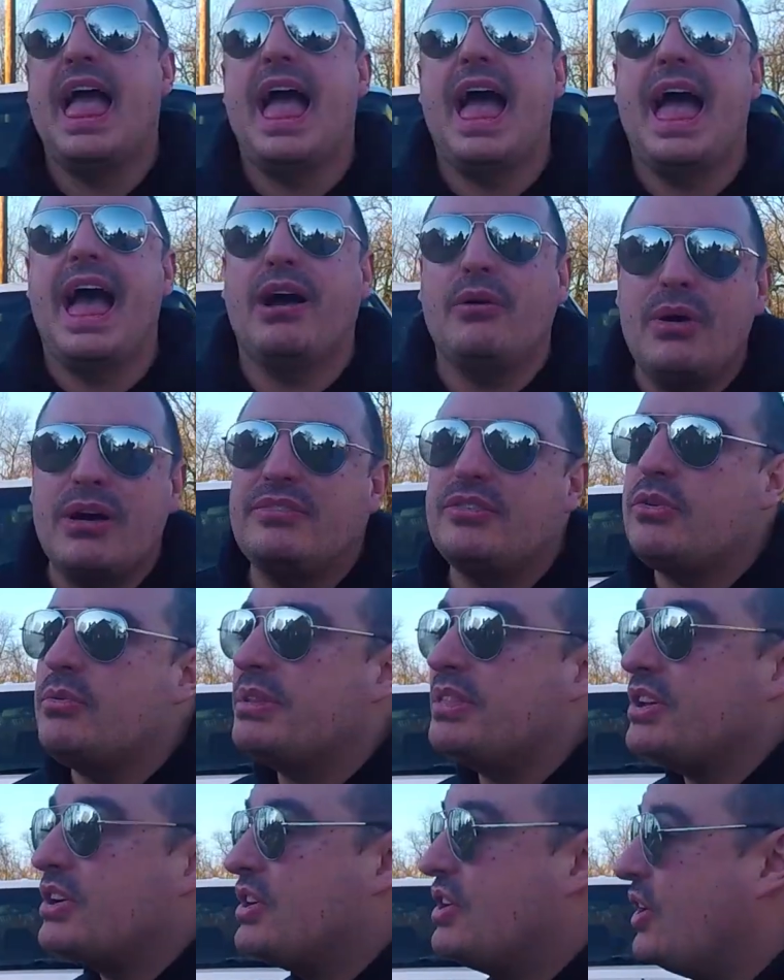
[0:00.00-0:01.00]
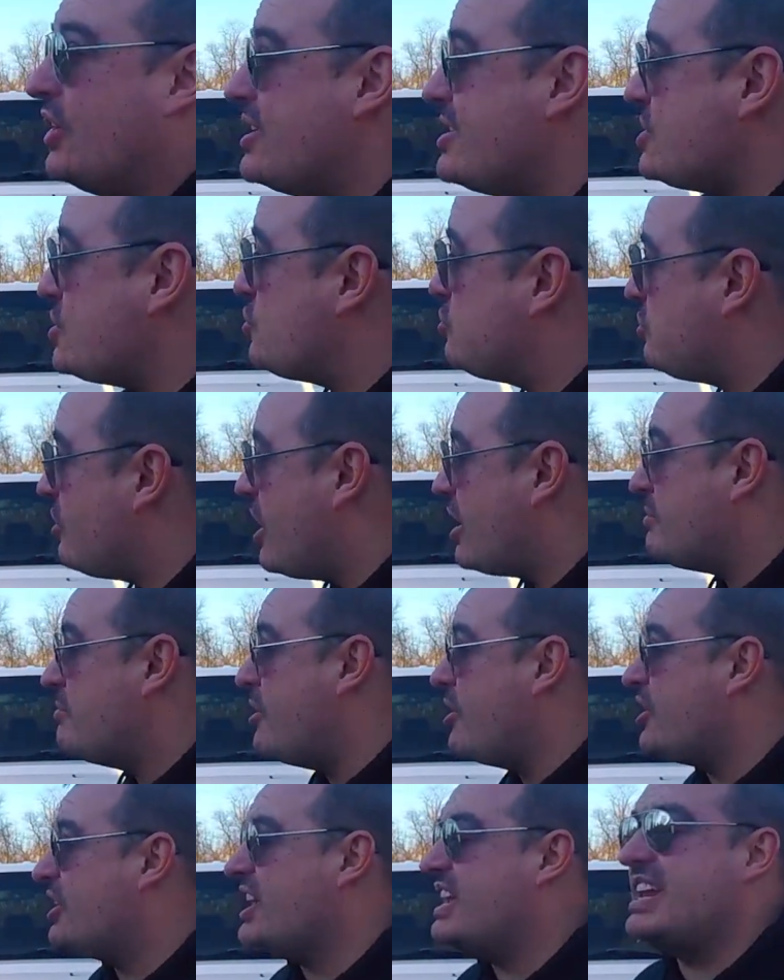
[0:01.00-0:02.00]
However, with the current truck
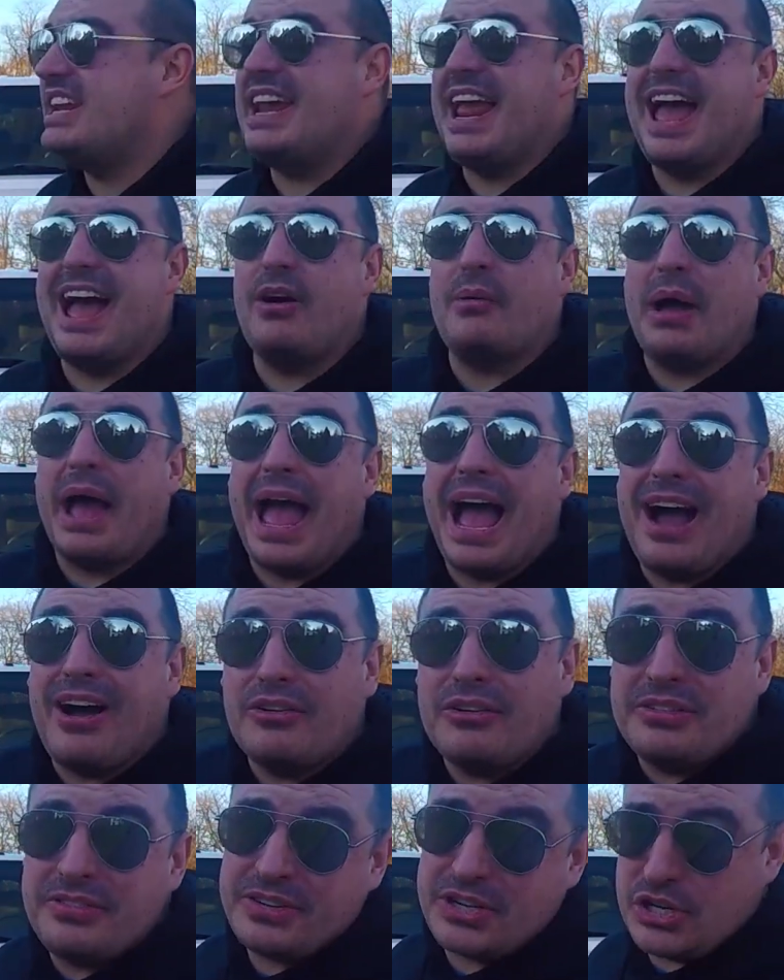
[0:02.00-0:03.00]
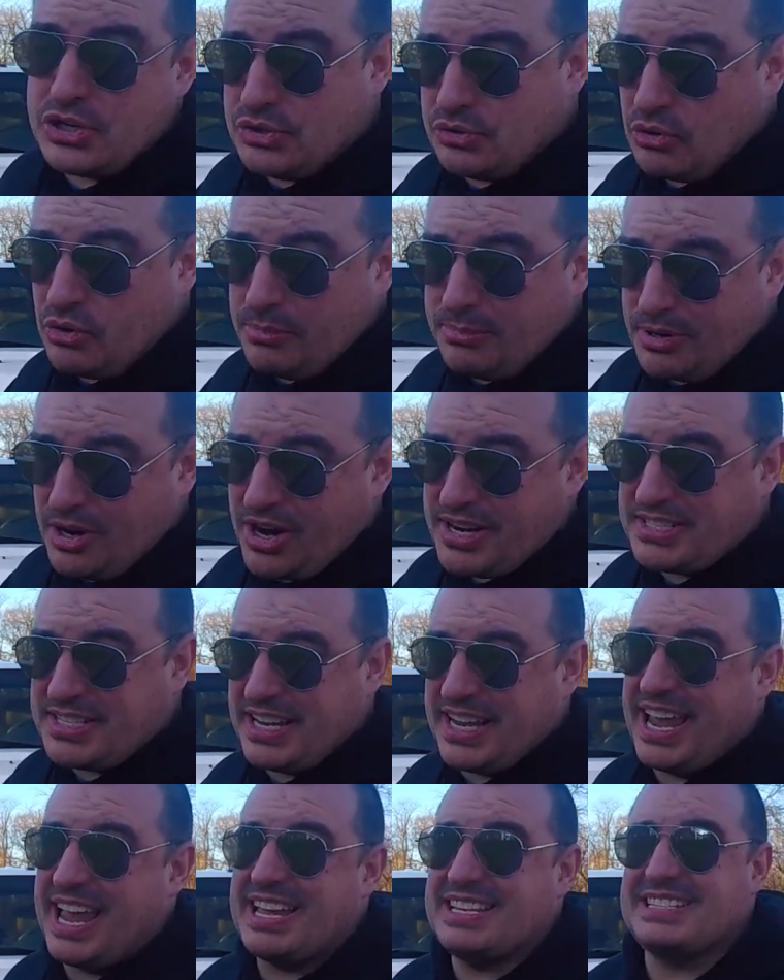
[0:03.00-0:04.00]
market and how out of control
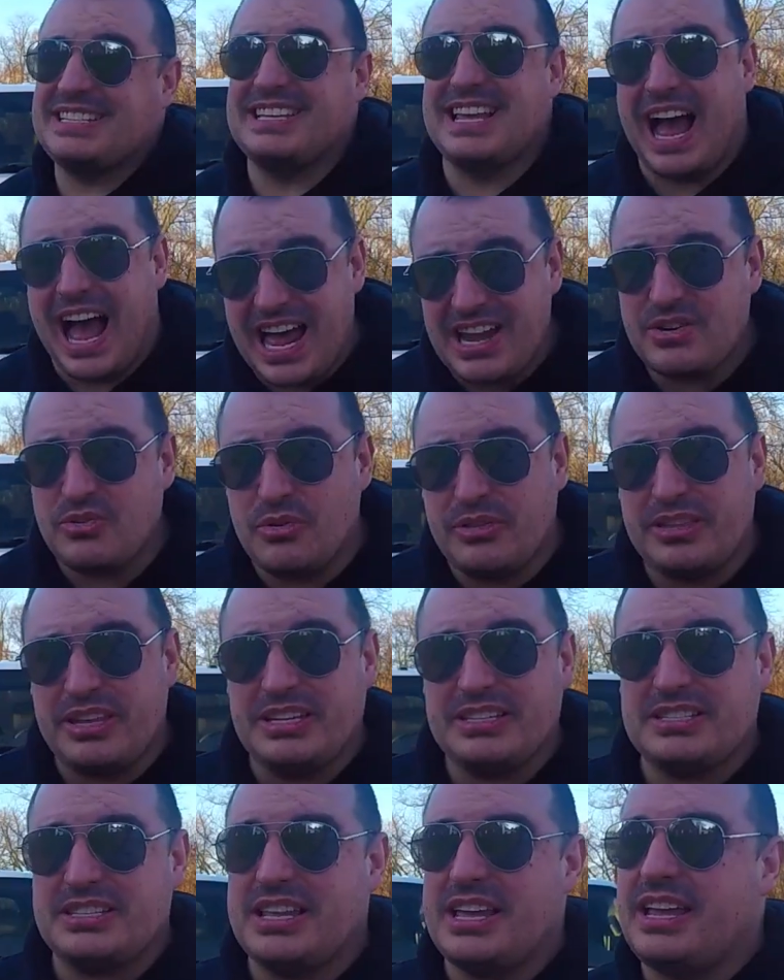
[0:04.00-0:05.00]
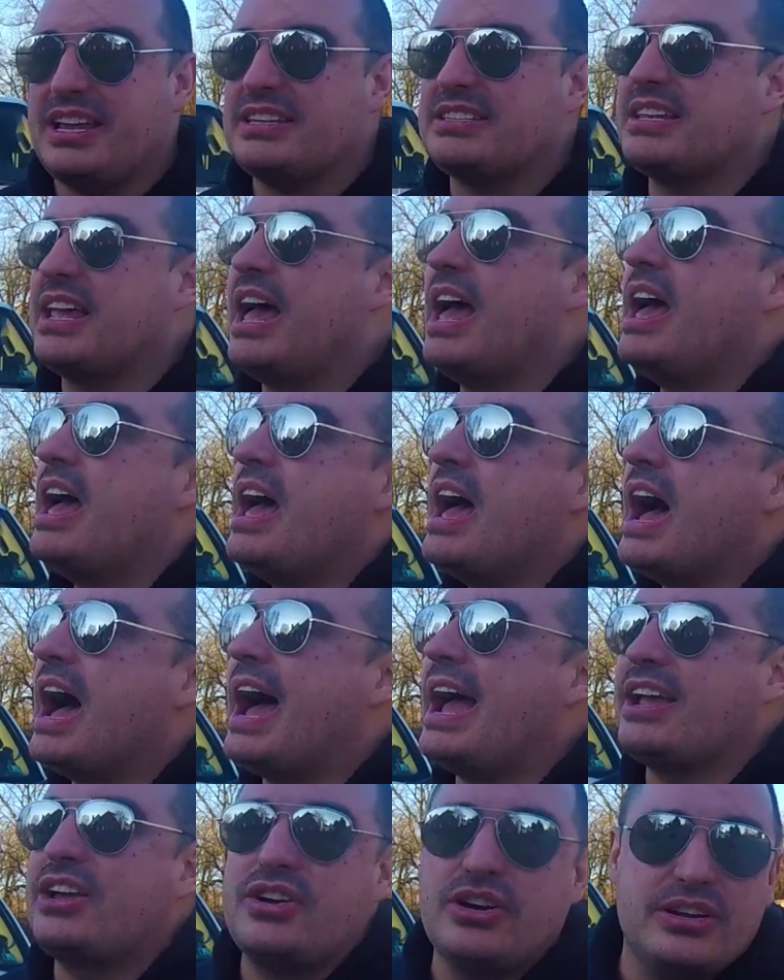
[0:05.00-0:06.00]
pricing has gotten on these things,
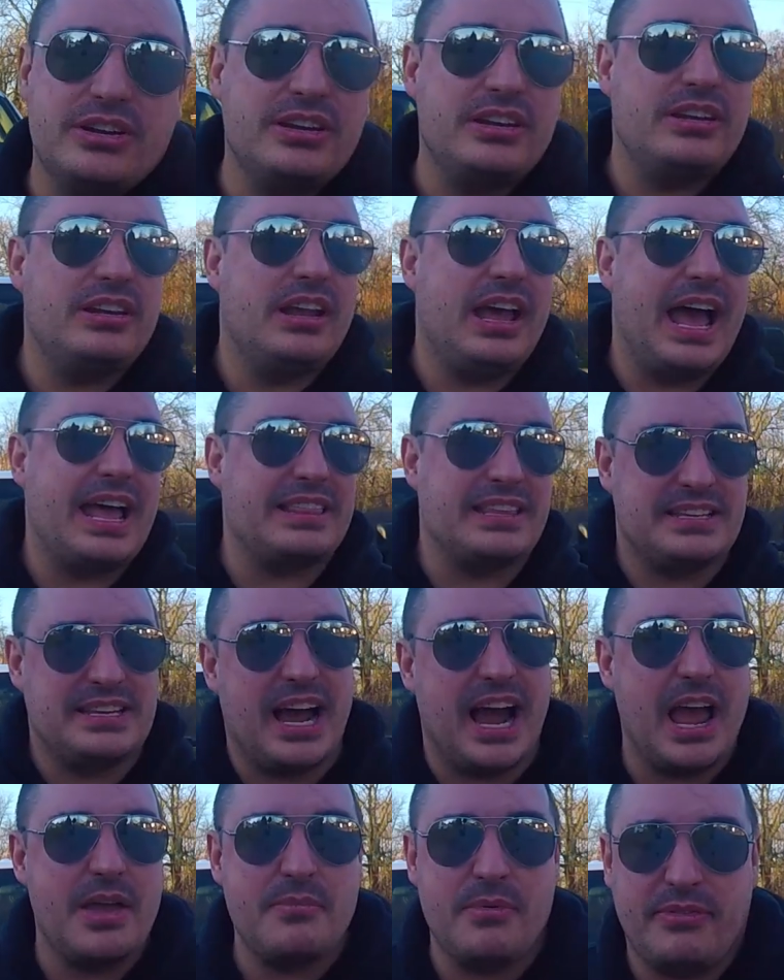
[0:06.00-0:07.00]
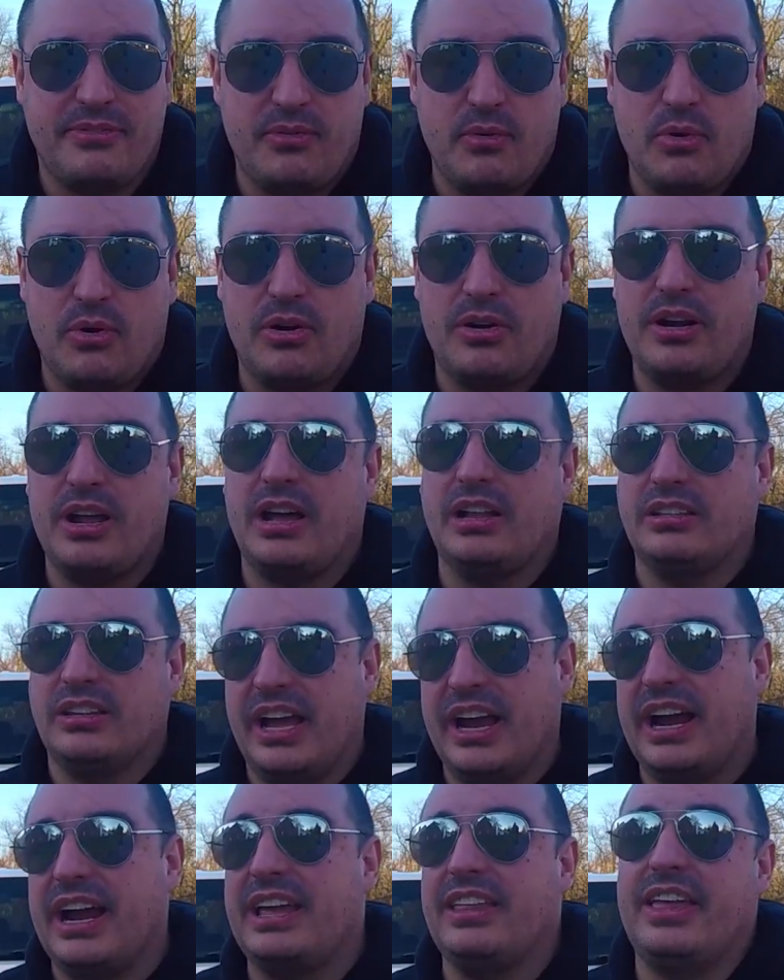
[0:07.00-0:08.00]
I couldn't at the time afford a
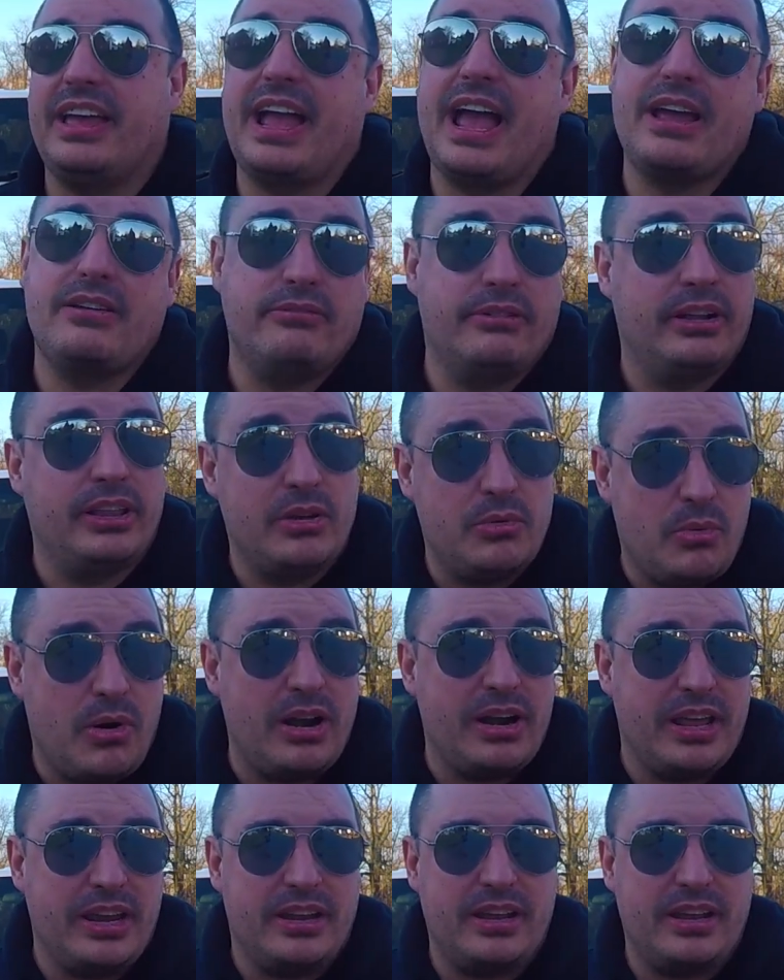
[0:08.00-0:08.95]
Lariat like I'd really wanted.